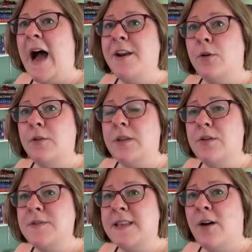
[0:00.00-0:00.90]
I don't
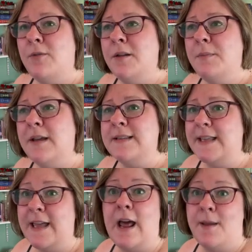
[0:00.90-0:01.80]
use that one because
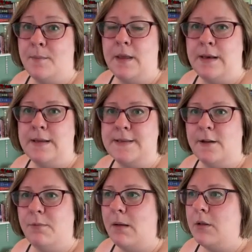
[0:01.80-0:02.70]
again, I'm indie
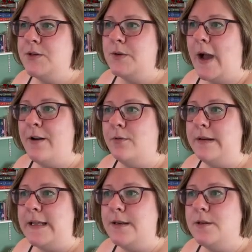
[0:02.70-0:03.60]
self-published, so I
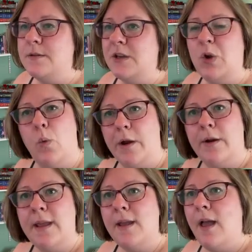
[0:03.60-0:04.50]
don't need to
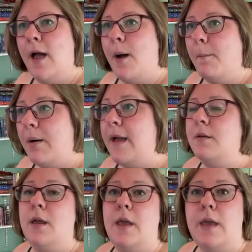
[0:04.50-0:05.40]
query.
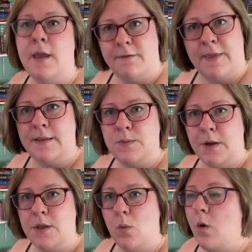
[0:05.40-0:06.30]
But if that's
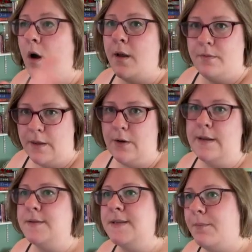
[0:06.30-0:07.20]
what you want, there
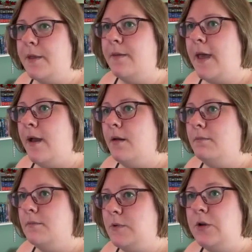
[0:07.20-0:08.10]
is something that
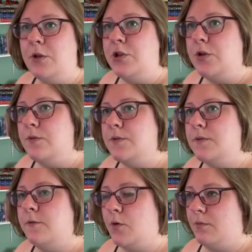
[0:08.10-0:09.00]
you can use
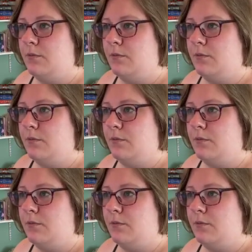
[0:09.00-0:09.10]
for